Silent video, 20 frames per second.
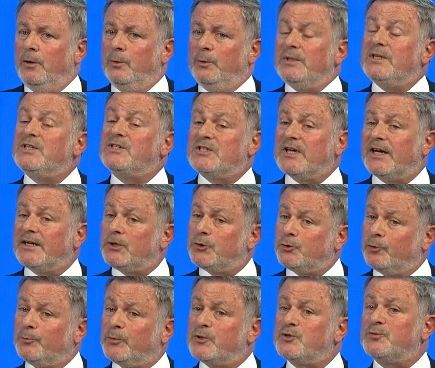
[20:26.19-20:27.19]
We
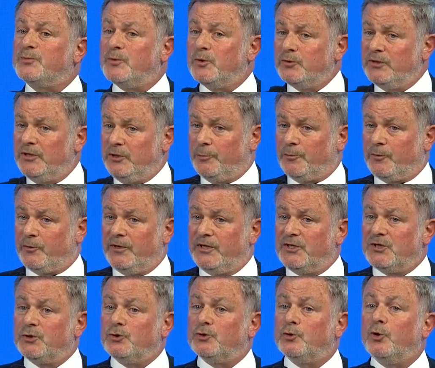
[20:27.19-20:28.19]
decided to postpone the
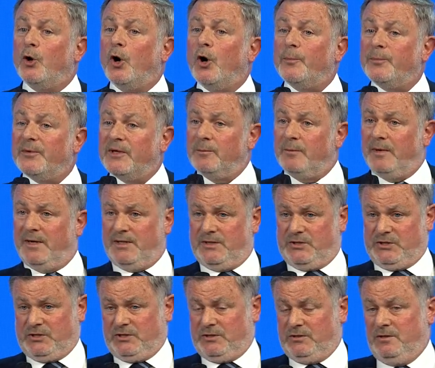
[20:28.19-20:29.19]
operation to
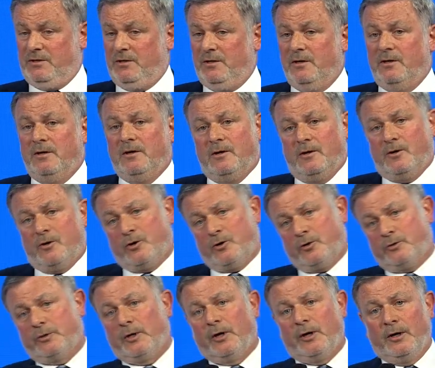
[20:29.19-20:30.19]
optimize
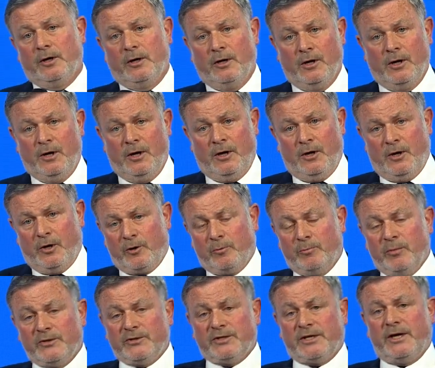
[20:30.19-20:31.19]
her, uh, her
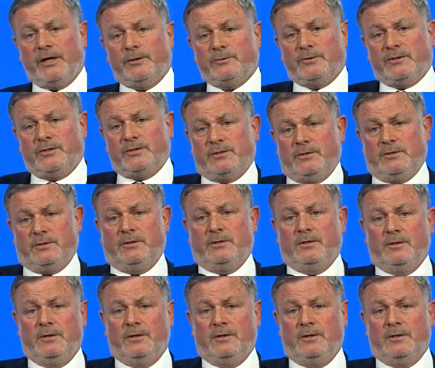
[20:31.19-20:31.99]
blood count